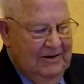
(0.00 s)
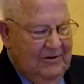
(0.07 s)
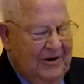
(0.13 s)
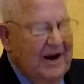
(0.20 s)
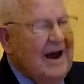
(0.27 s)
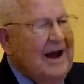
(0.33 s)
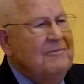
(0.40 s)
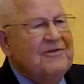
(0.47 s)

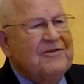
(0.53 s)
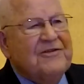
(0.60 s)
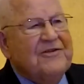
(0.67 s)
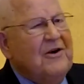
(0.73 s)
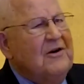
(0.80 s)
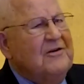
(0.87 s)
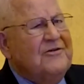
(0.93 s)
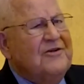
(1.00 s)
When I'm
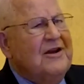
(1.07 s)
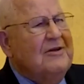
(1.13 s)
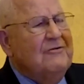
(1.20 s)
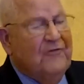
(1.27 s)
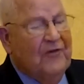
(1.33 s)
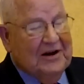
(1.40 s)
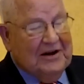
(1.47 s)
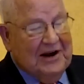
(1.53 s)
searching
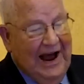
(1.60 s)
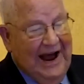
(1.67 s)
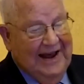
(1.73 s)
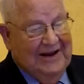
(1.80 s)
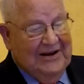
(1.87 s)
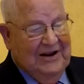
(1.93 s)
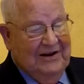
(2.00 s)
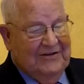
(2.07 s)
for
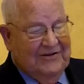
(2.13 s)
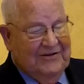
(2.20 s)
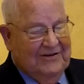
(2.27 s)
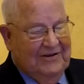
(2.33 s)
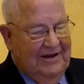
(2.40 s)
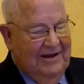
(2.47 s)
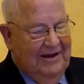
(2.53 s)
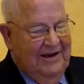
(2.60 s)
kindness,
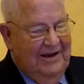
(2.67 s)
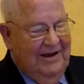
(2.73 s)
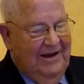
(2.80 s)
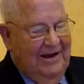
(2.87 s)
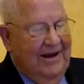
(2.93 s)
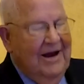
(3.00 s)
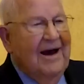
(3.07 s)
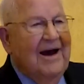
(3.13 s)

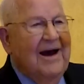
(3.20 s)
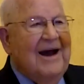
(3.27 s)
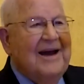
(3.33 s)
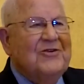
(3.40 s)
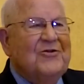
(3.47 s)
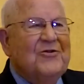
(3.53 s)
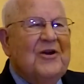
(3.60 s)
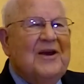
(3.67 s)

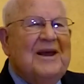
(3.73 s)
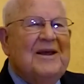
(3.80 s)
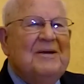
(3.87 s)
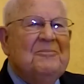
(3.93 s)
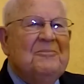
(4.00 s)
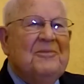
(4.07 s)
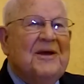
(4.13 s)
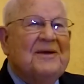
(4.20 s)
I
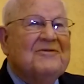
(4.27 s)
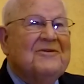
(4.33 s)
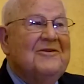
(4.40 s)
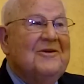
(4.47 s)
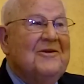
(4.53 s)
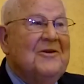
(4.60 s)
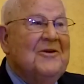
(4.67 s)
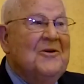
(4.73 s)
dream that
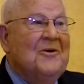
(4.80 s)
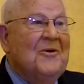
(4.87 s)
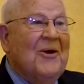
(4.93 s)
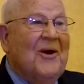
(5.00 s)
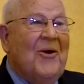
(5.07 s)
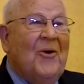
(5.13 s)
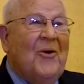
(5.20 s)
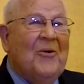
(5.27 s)

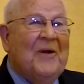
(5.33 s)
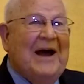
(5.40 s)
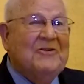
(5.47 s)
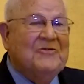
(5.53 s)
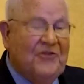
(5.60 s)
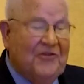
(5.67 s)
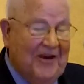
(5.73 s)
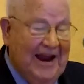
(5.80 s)
you'll hold
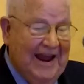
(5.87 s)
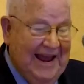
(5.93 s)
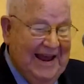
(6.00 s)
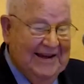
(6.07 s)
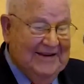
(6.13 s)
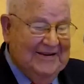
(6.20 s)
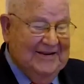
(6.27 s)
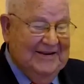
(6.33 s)
out your
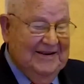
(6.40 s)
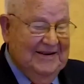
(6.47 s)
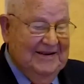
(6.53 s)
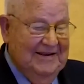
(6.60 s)
hand.